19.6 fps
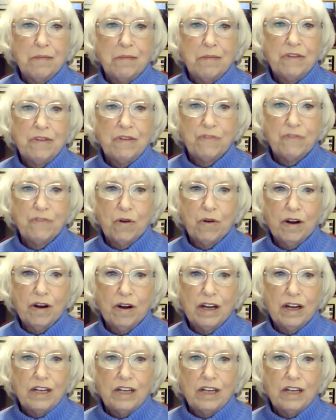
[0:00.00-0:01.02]

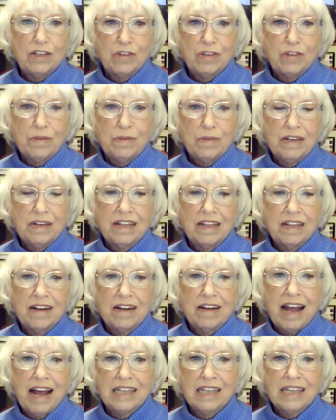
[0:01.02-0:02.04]
before distributing their
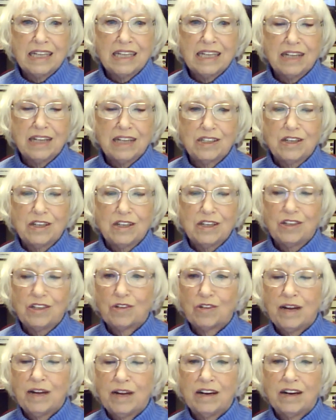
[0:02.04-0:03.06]
assets to
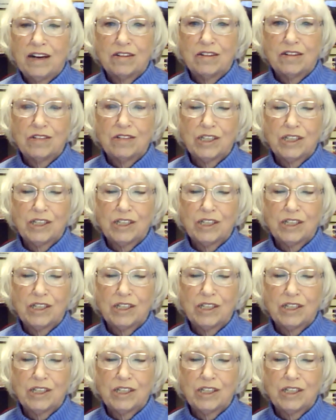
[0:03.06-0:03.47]
creditors.